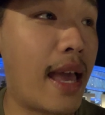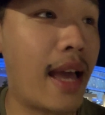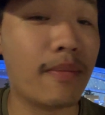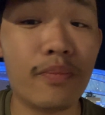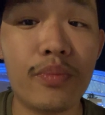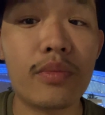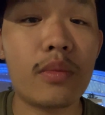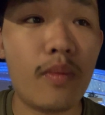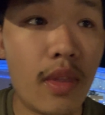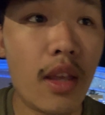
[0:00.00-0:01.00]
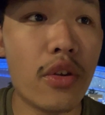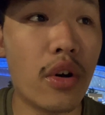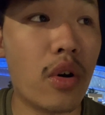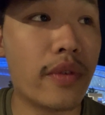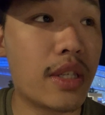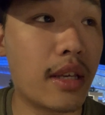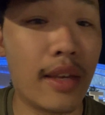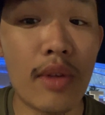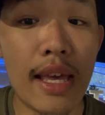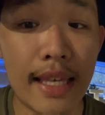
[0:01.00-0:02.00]
and you know,
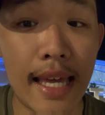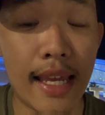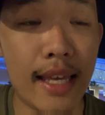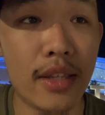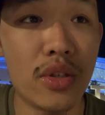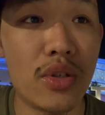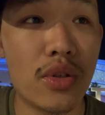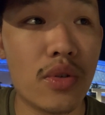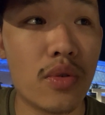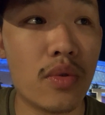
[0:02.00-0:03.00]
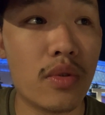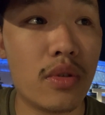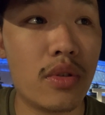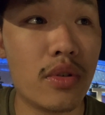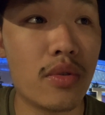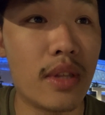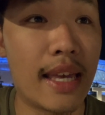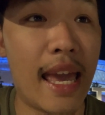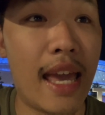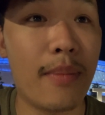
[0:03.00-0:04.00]
obviously getting into to the
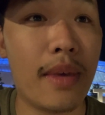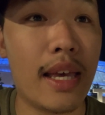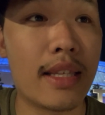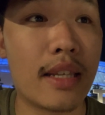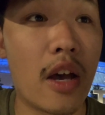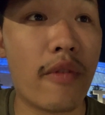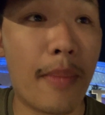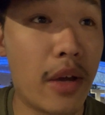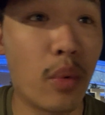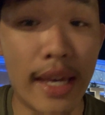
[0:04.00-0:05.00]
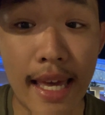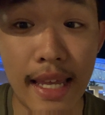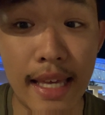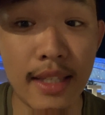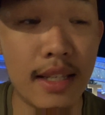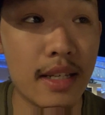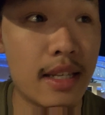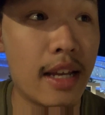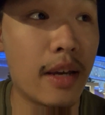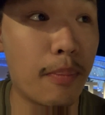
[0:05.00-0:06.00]
game itself. And by the way, getting into the
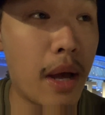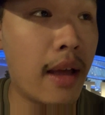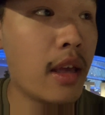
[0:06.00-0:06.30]
stadium, but